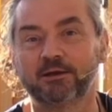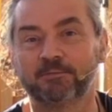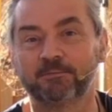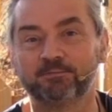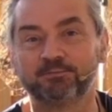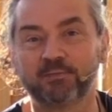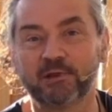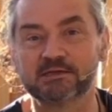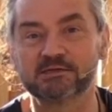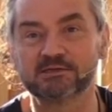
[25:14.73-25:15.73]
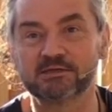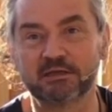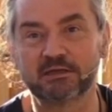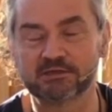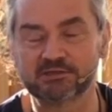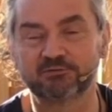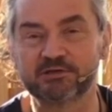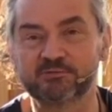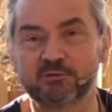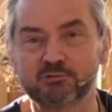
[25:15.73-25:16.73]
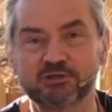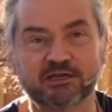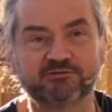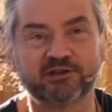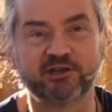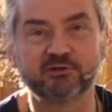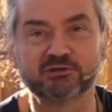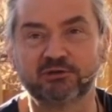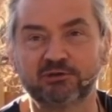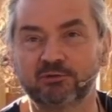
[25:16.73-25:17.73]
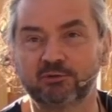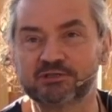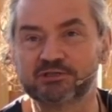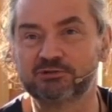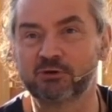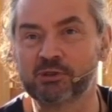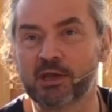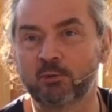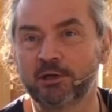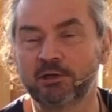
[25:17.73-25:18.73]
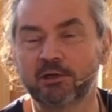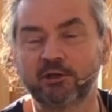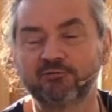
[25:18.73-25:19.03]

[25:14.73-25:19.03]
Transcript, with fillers: Um, yes, it's a reasonable size venue, so you can always join that one.